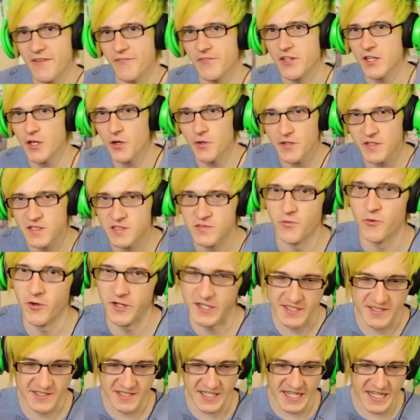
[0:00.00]
he have Yoda's
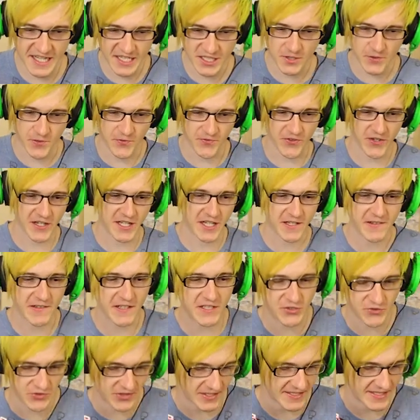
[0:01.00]
voice, he can do freaking
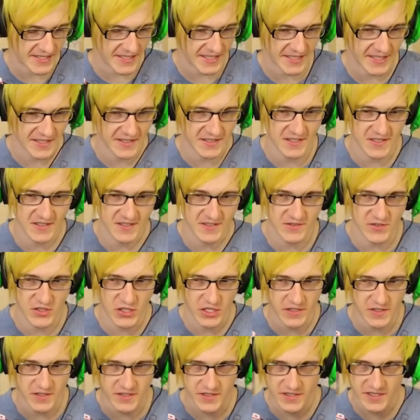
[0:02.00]
electricity
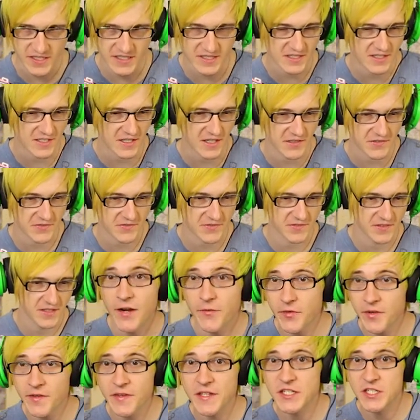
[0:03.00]
thunder and stuff.
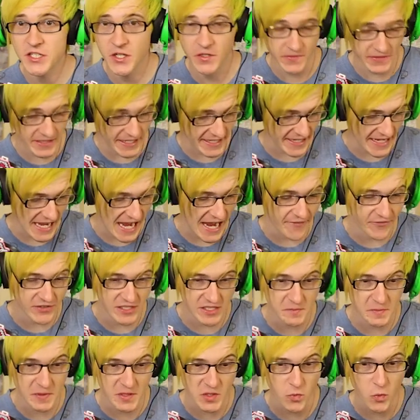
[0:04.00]
I really don't like
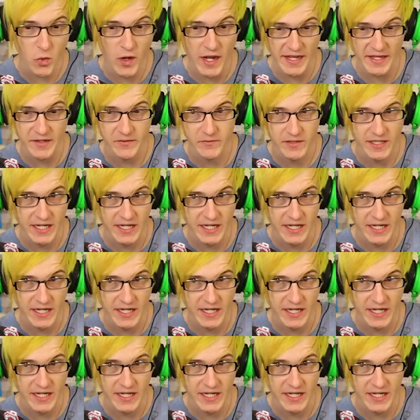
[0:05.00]
having to be quiet